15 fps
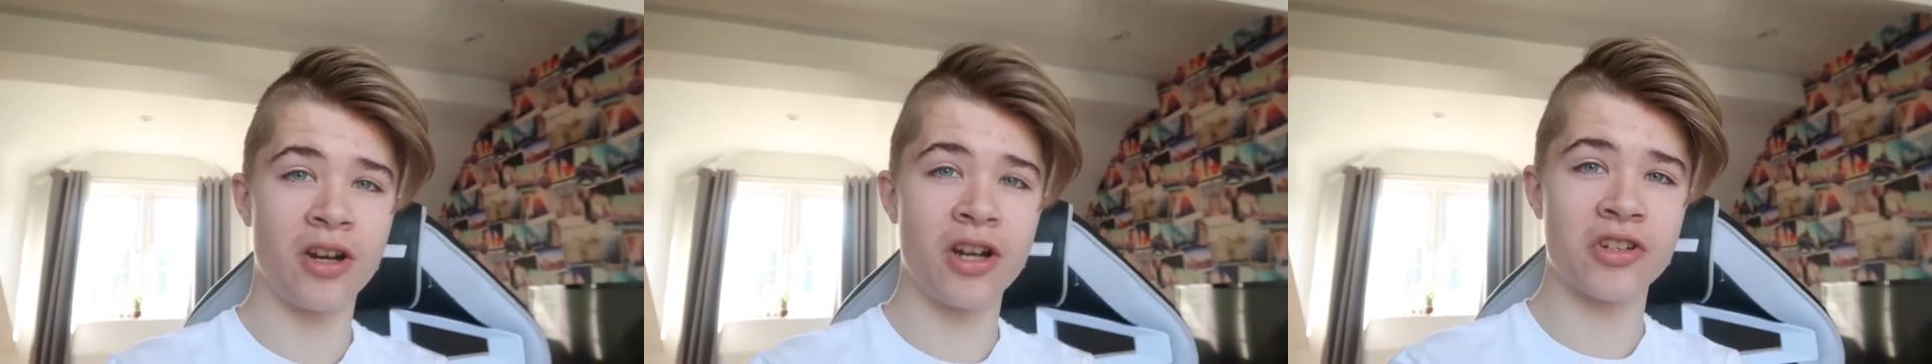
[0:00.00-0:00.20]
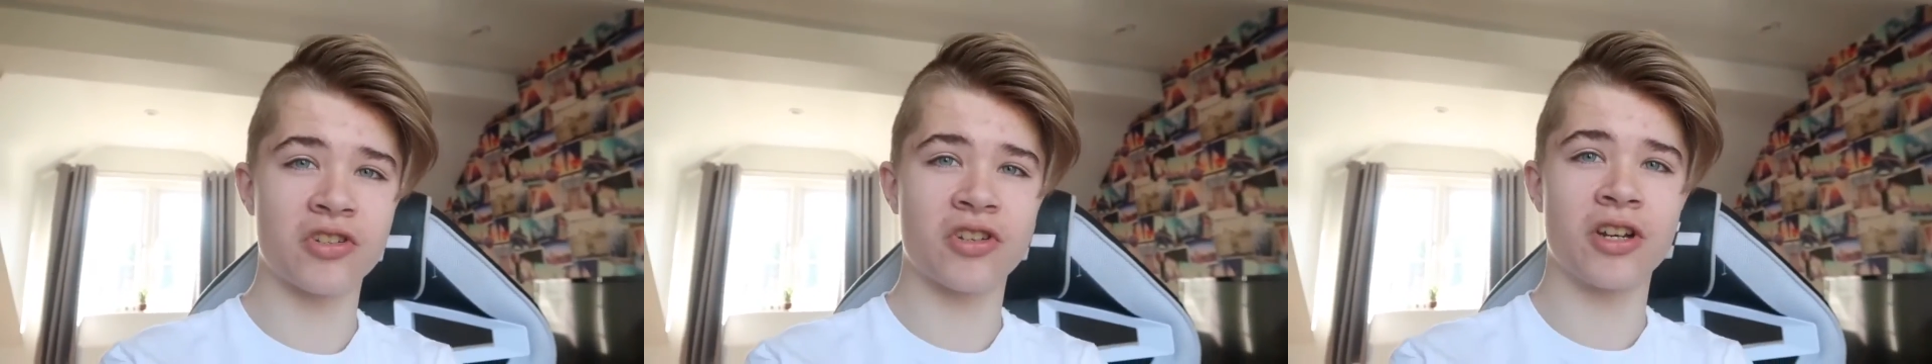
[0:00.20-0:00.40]

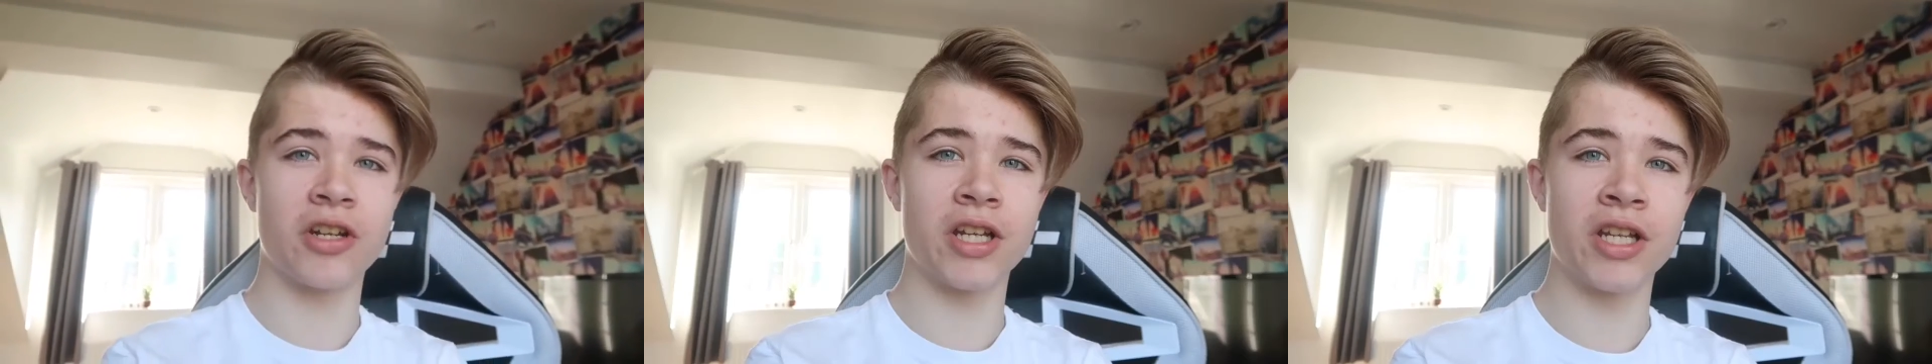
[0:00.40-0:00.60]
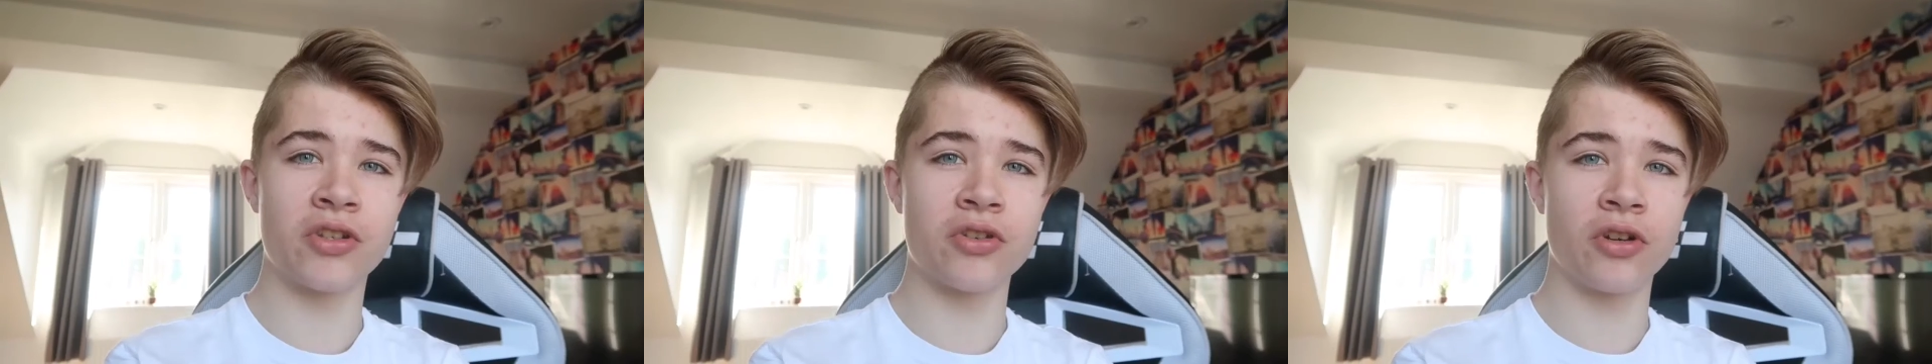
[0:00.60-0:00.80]
I just kind
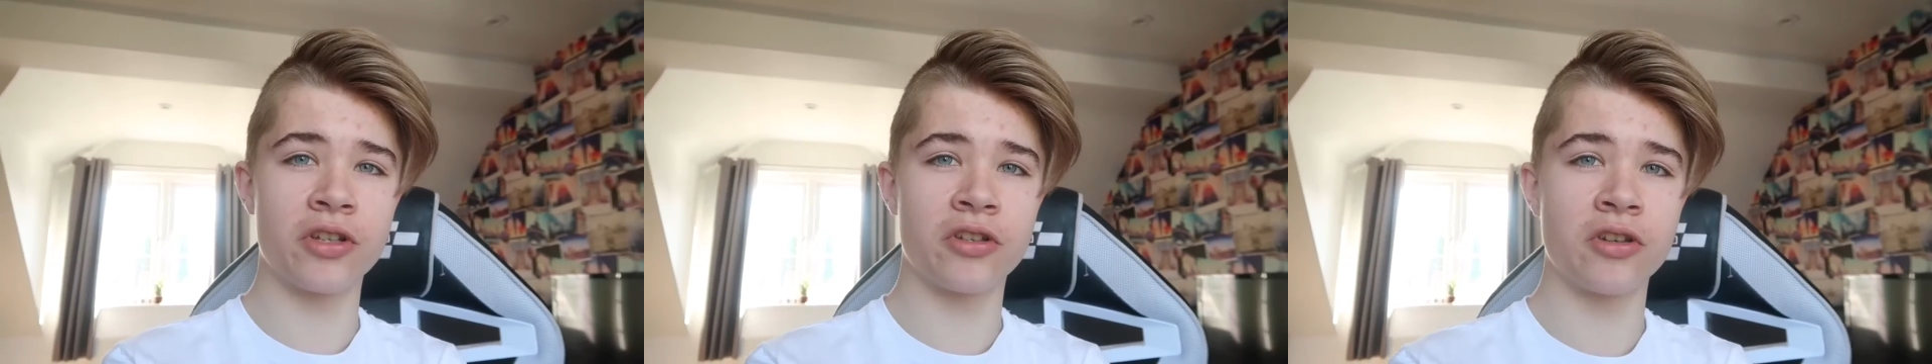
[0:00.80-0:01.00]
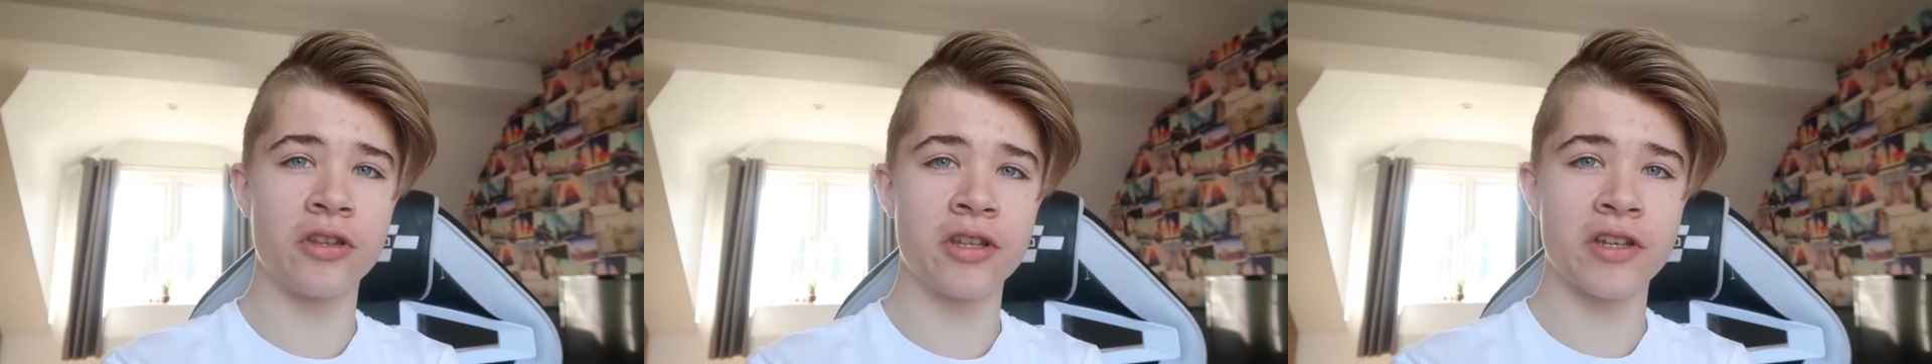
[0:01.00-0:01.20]
of enjoy
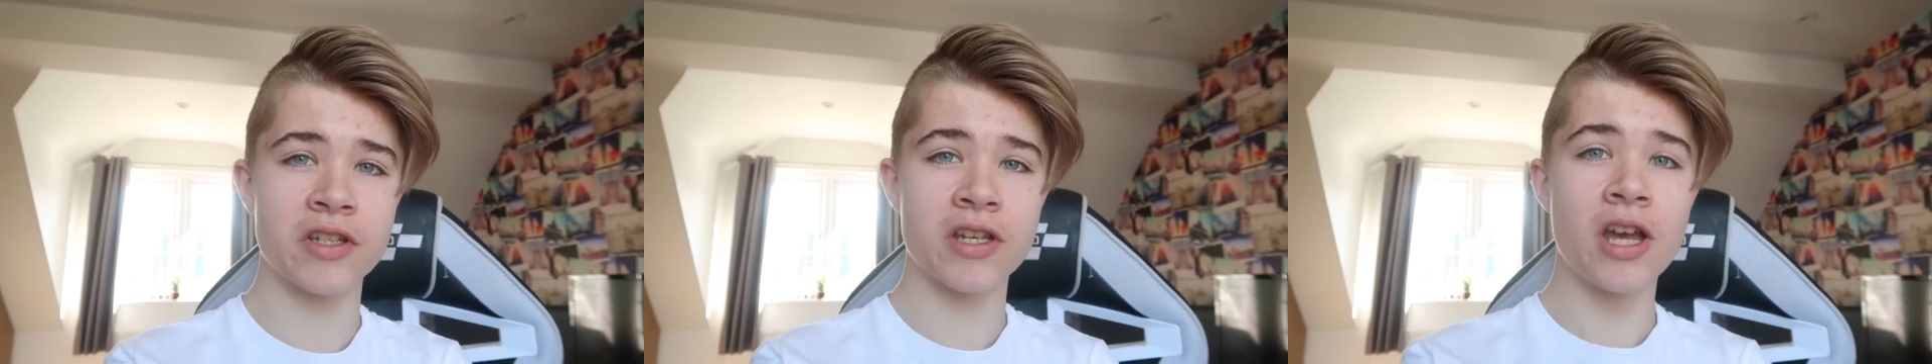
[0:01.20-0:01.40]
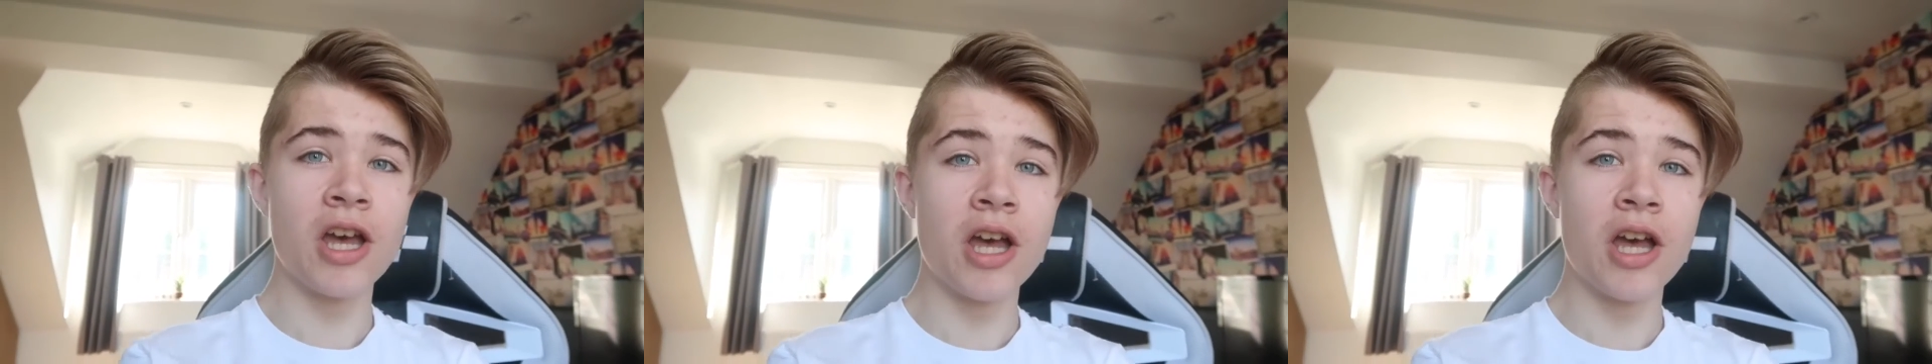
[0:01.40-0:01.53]
doing this.